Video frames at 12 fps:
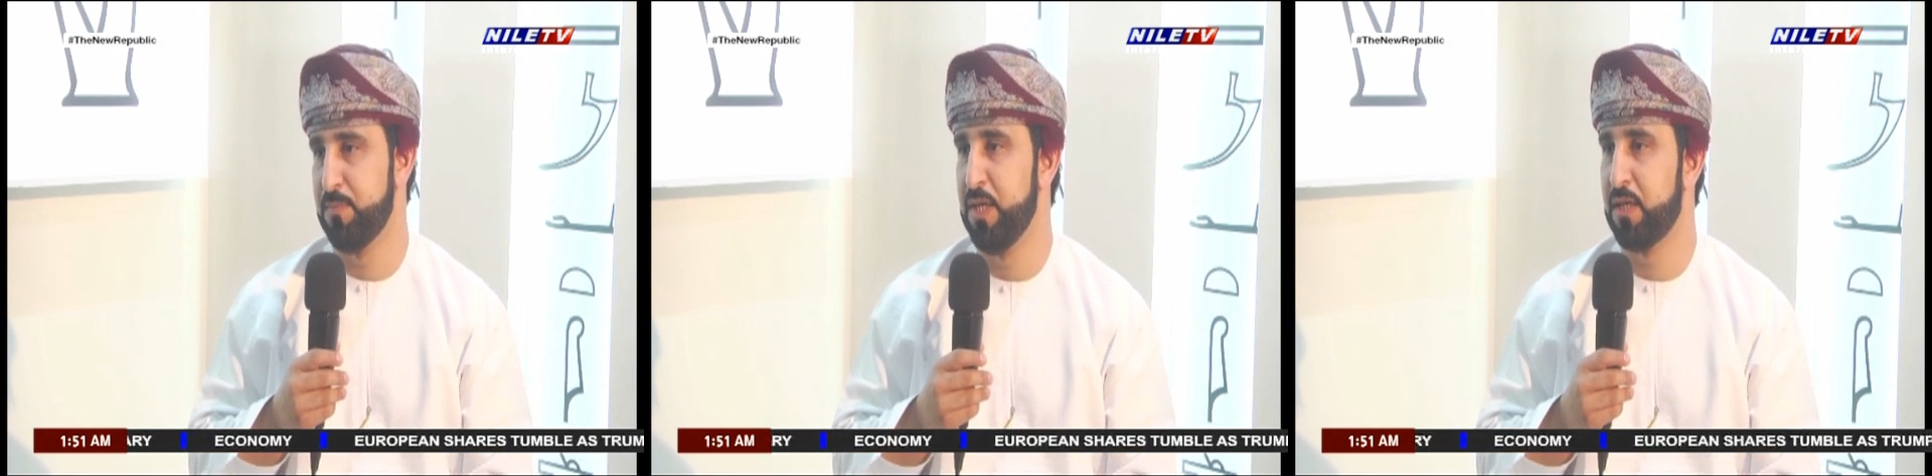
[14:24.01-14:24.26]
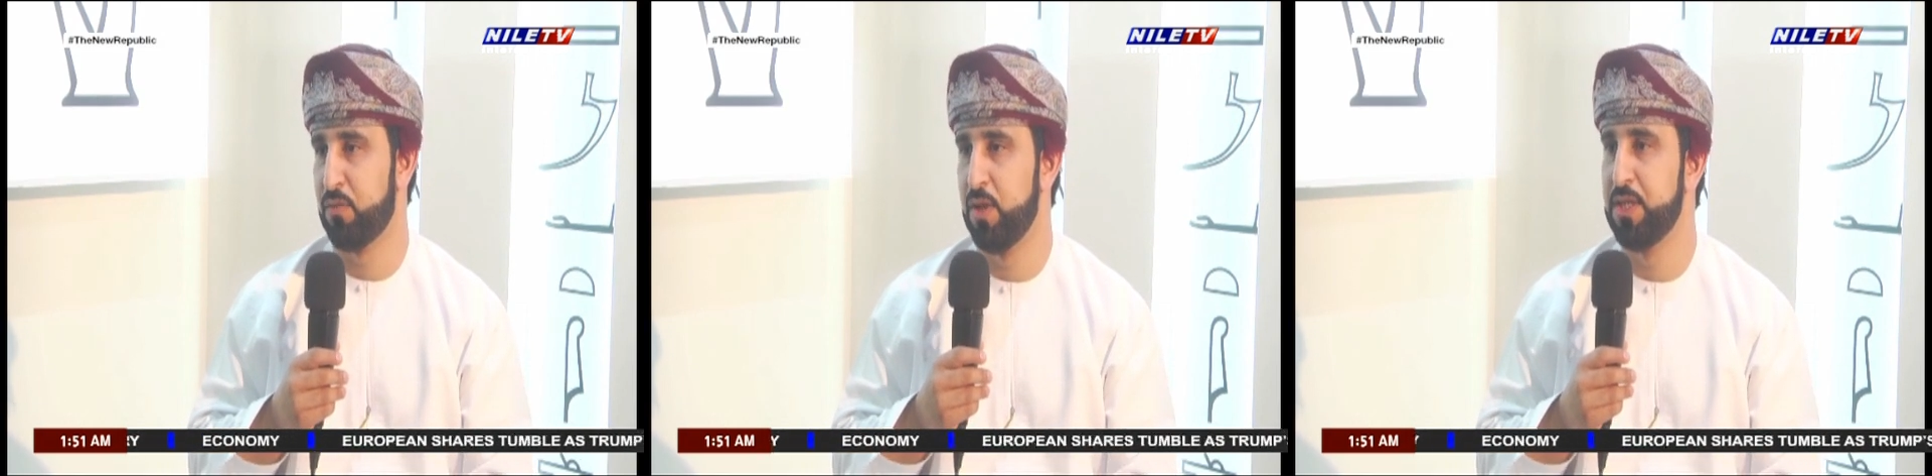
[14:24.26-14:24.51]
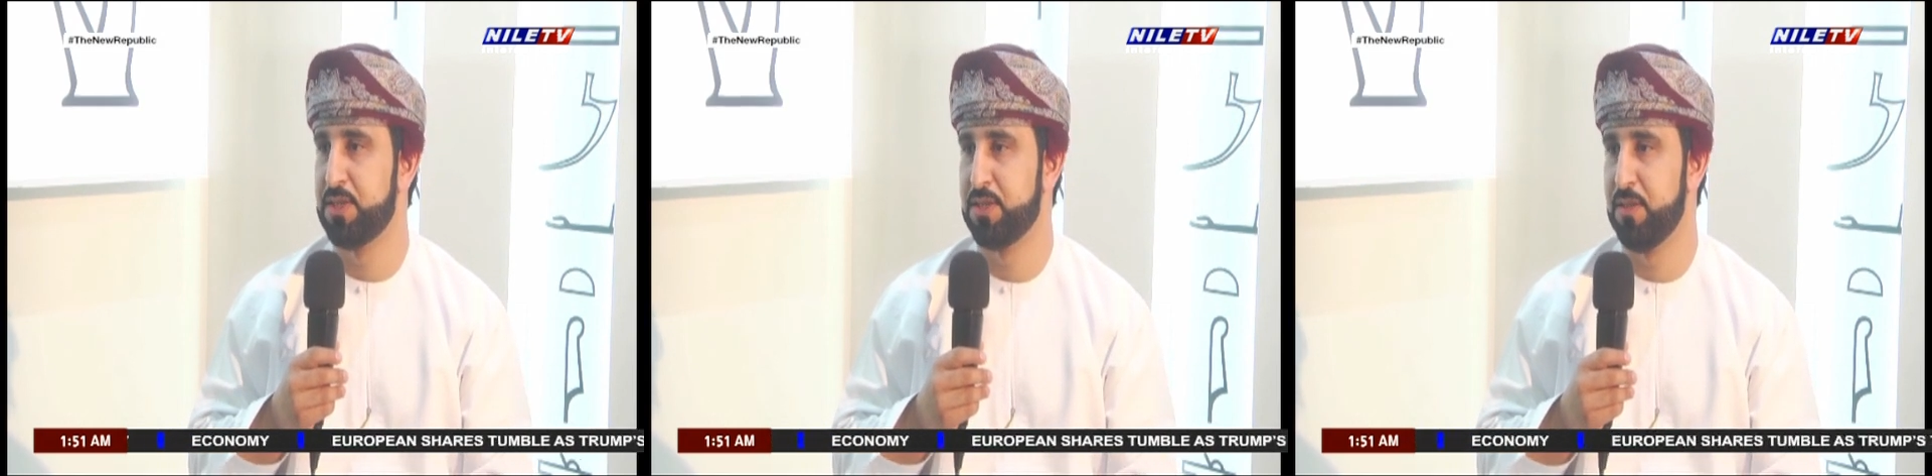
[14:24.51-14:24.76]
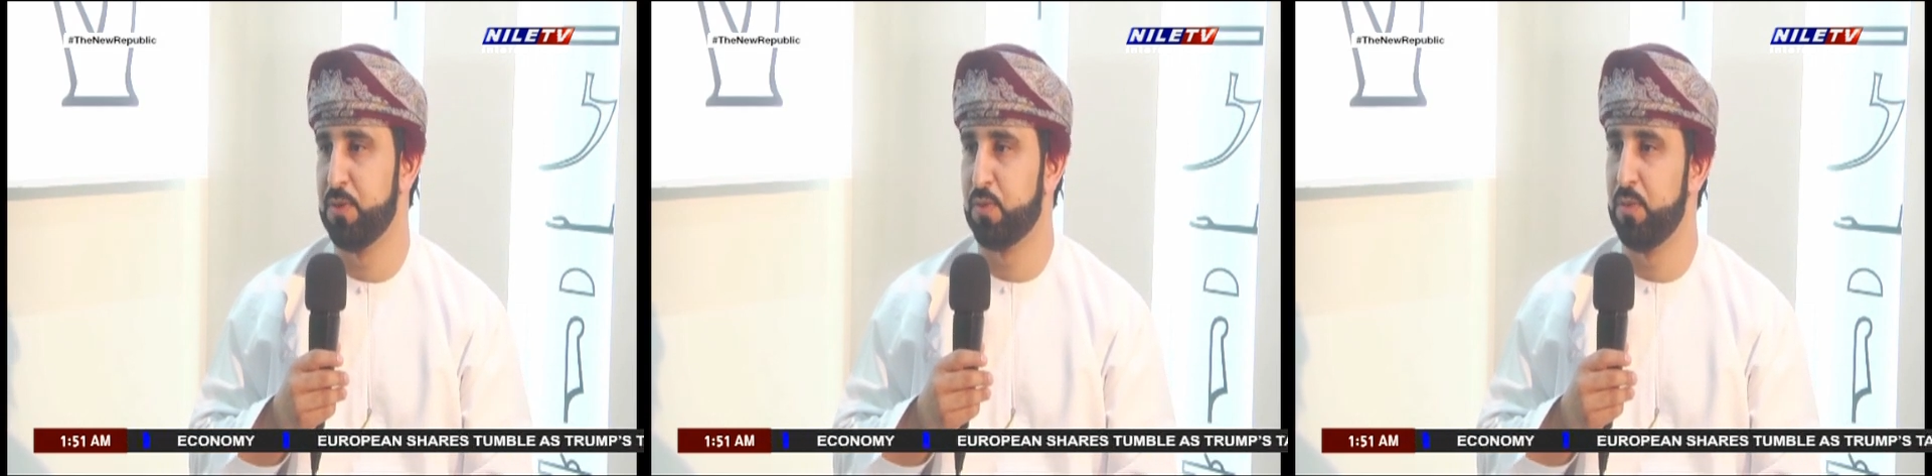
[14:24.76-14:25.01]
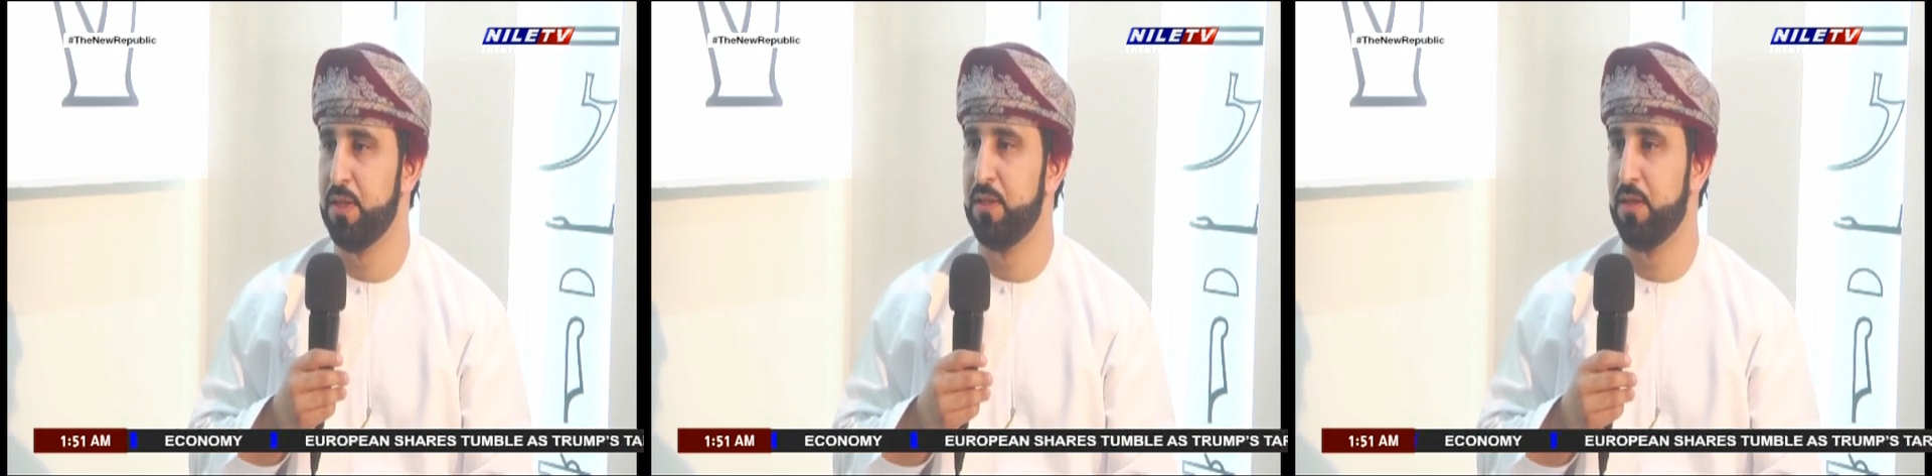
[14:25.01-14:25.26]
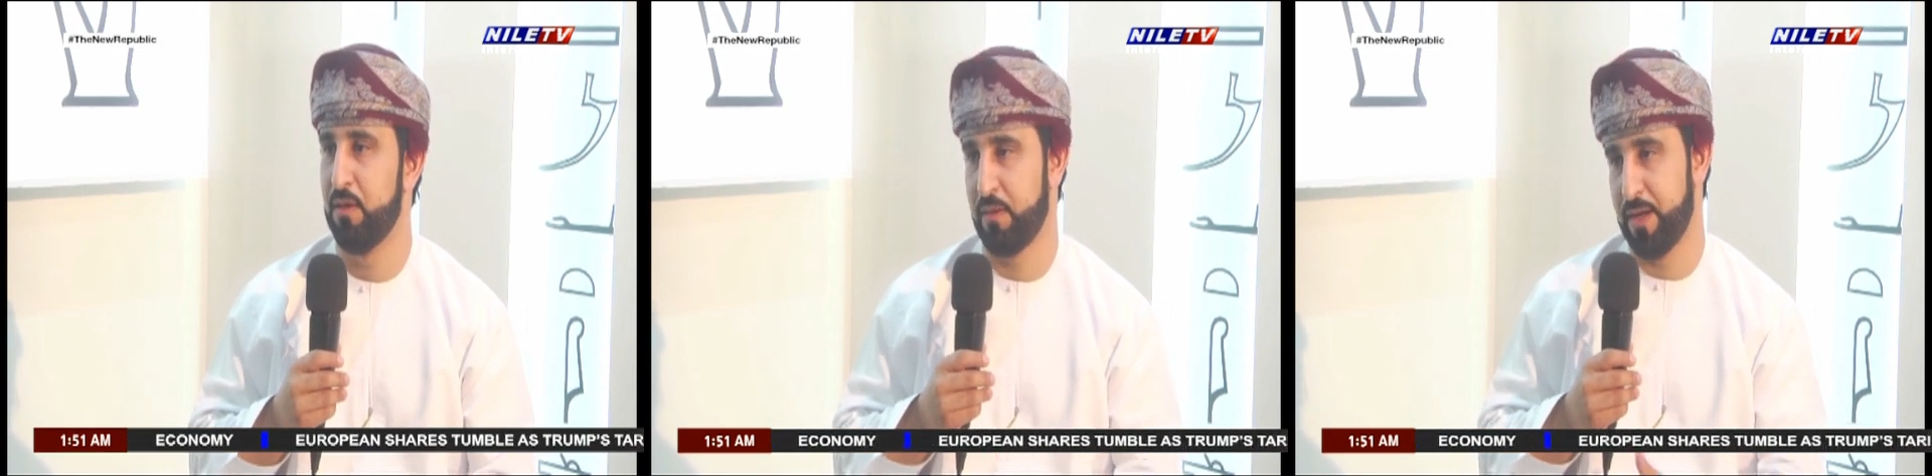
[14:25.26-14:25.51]
make relationship
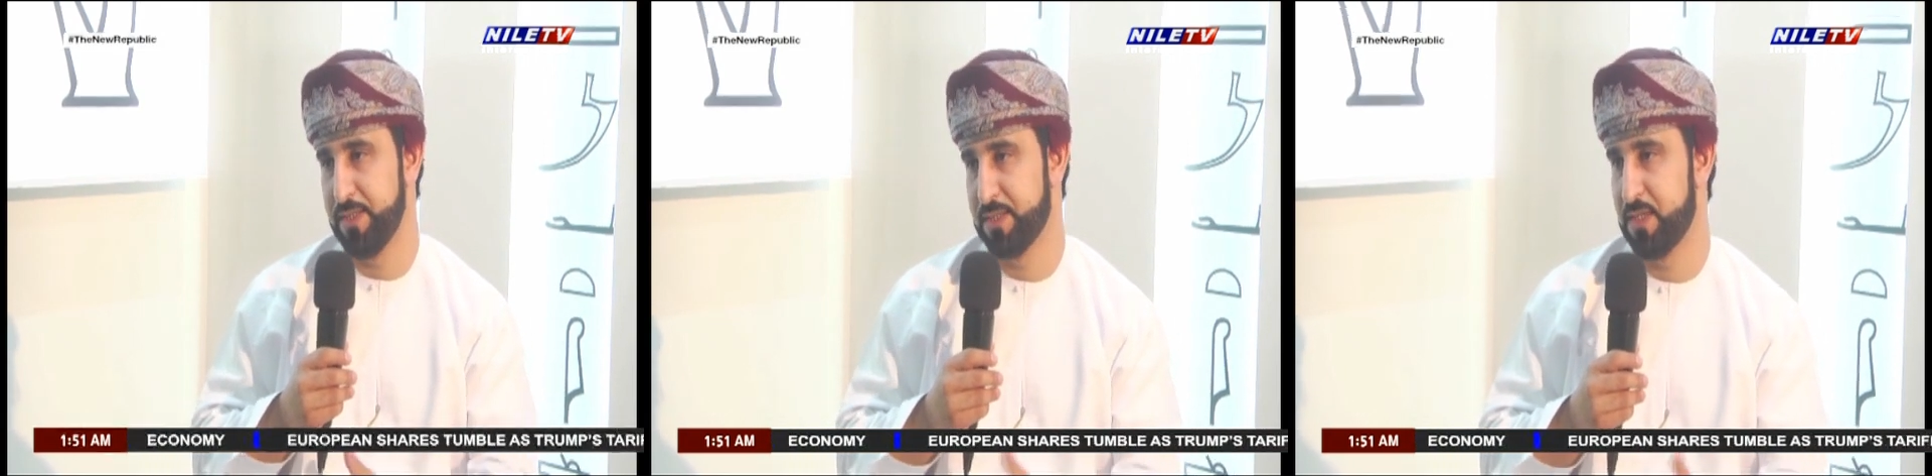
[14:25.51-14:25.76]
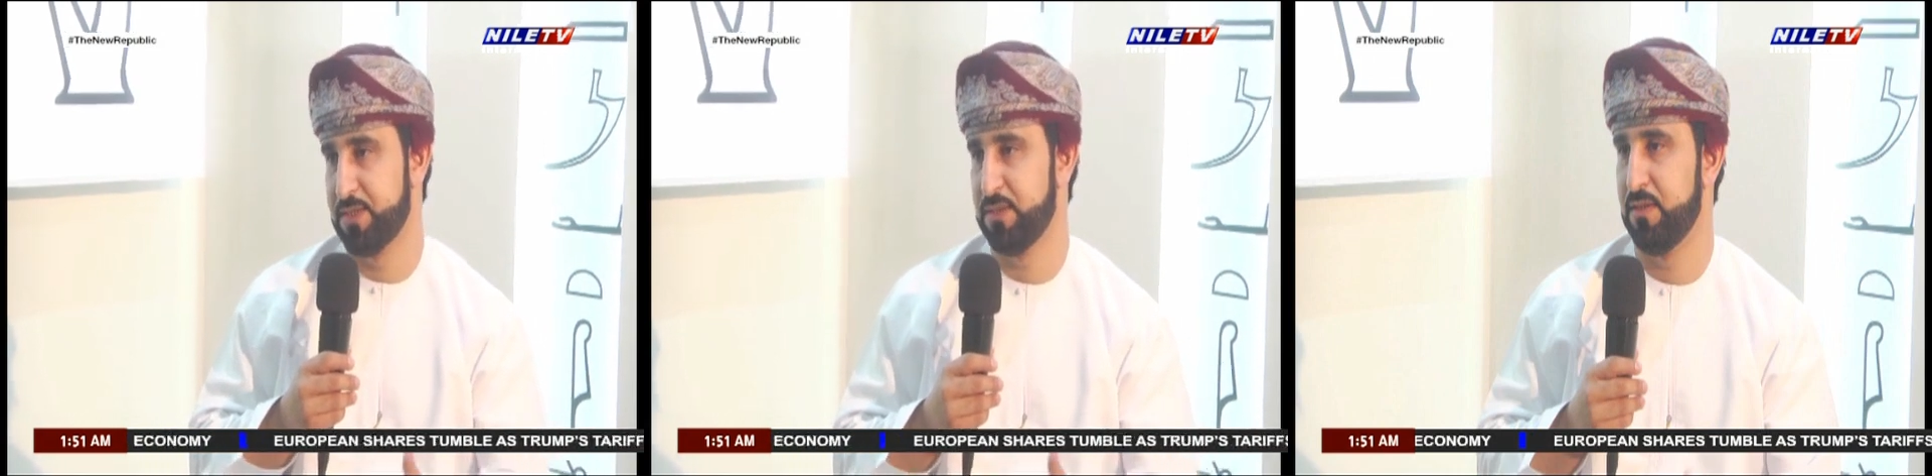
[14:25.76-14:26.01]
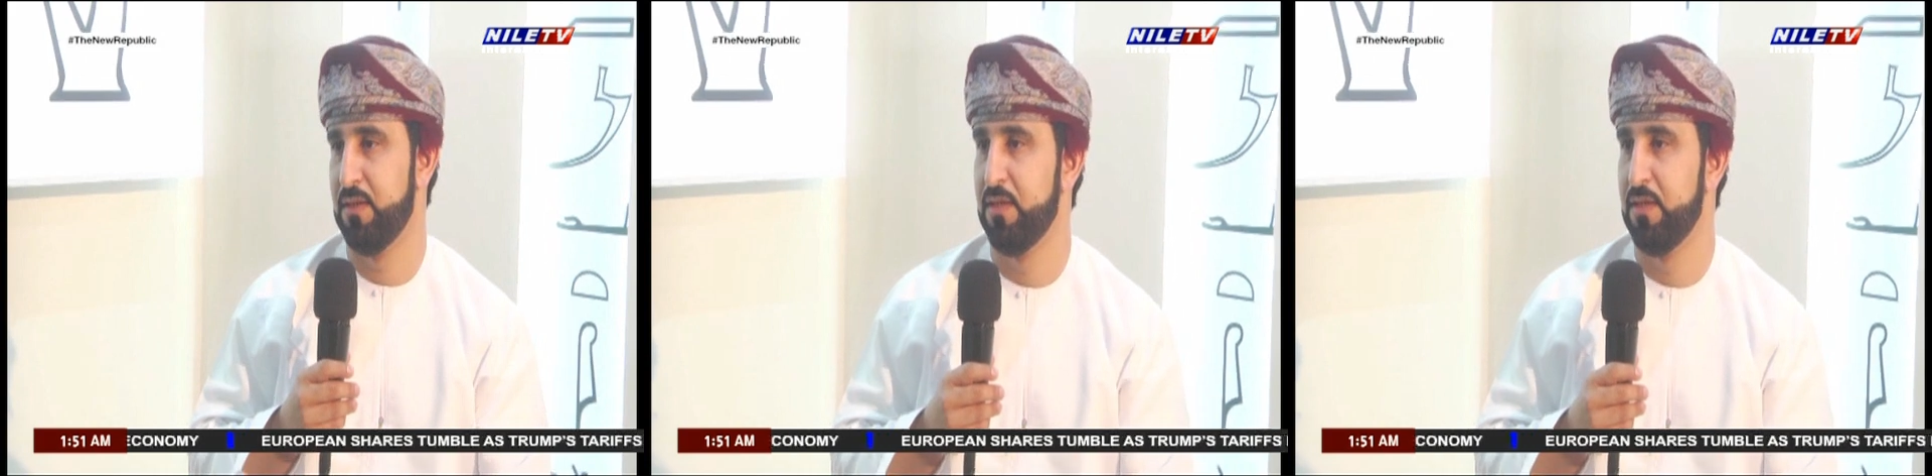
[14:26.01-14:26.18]
between writers,